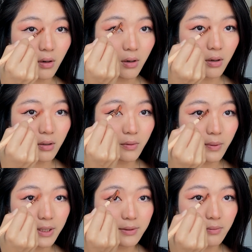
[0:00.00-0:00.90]
all the
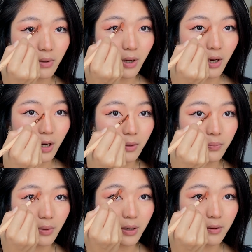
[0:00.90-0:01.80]
way to my
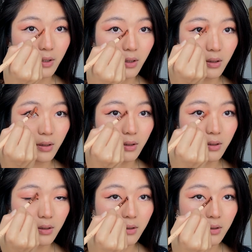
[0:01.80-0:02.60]
eyebrow here,